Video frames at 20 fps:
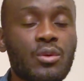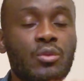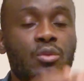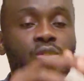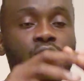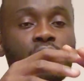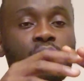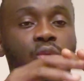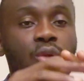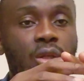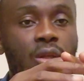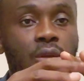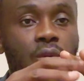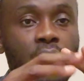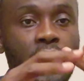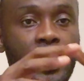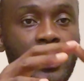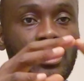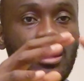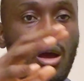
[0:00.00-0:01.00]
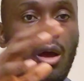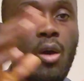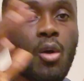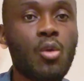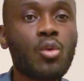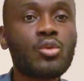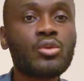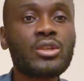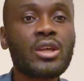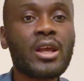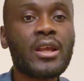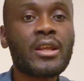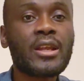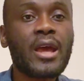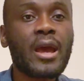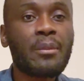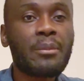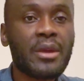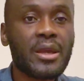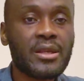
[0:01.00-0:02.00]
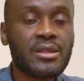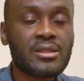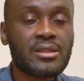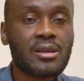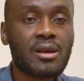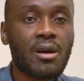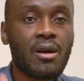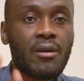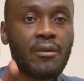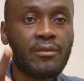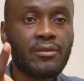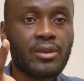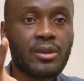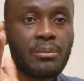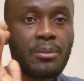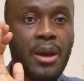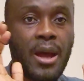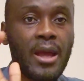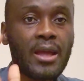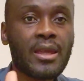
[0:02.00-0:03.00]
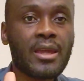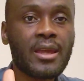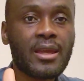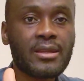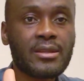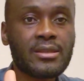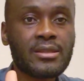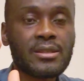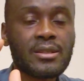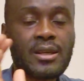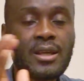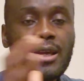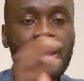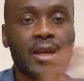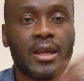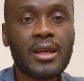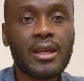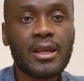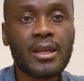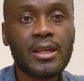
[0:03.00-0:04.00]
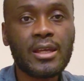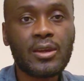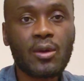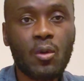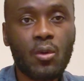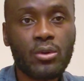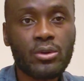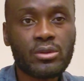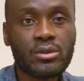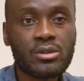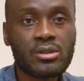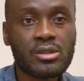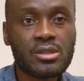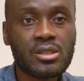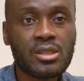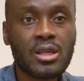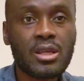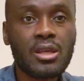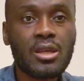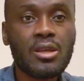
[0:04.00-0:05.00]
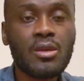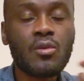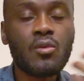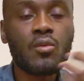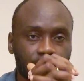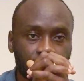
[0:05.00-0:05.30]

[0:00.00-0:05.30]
So we look at the whole dynamics of the market in order to see